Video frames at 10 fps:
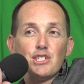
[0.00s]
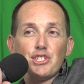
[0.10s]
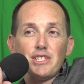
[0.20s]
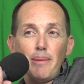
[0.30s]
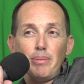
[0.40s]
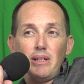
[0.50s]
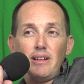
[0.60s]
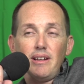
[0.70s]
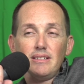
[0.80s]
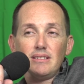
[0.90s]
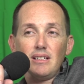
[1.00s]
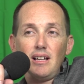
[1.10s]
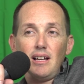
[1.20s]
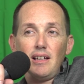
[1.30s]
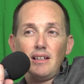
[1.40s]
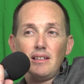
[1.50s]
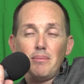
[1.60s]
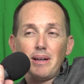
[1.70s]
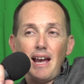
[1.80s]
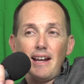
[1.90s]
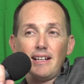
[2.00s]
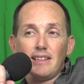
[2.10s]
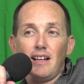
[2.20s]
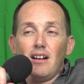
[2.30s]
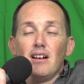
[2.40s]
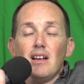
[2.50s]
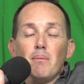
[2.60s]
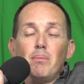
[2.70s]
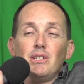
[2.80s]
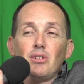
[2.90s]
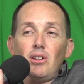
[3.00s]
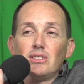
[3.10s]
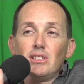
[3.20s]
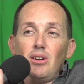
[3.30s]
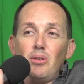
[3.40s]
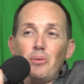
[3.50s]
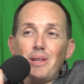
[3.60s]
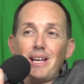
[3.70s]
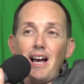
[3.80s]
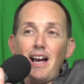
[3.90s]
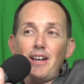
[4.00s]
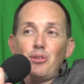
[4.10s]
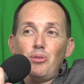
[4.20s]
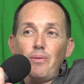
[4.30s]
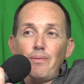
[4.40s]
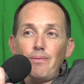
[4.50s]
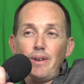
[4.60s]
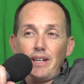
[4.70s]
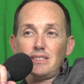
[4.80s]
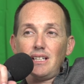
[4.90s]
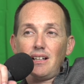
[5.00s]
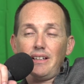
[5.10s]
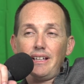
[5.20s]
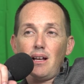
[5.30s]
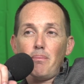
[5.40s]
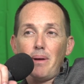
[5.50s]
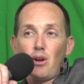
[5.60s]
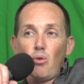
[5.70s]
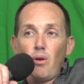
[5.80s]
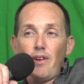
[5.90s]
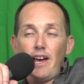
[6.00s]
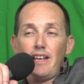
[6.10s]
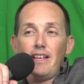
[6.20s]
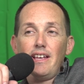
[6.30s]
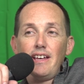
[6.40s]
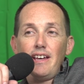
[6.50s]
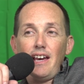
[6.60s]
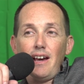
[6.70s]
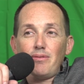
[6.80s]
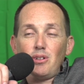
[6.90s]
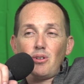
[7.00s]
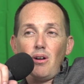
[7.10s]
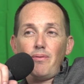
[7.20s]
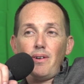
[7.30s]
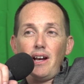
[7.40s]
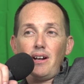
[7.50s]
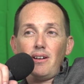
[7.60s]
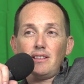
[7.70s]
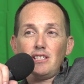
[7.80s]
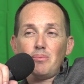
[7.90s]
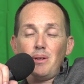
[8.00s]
Giuseppe is the mechanic there, but he's also the guy who fixed and cleaned up my Corvette after it caught fire at the